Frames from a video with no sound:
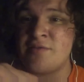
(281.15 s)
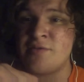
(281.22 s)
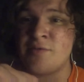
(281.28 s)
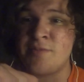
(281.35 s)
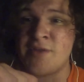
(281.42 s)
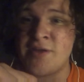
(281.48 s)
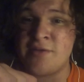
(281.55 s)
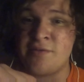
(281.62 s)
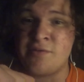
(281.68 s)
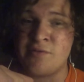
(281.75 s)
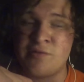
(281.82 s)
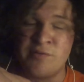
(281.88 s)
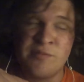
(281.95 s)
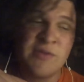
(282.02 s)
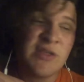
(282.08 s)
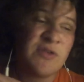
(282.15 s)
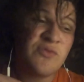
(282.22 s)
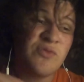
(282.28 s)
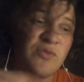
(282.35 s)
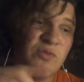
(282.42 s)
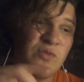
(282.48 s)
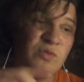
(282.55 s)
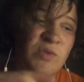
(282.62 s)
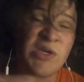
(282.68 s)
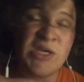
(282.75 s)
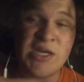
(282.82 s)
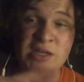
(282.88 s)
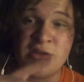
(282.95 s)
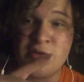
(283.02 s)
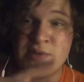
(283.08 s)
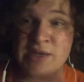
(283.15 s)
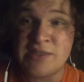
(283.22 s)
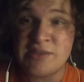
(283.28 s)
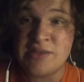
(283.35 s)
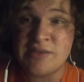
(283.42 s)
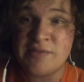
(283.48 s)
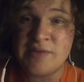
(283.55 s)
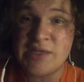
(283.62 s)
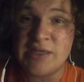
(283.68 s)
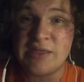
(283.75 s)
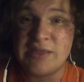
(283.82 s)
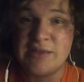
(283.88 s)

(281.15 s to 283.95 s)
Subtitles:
from the other room, we gotta go back to the vet.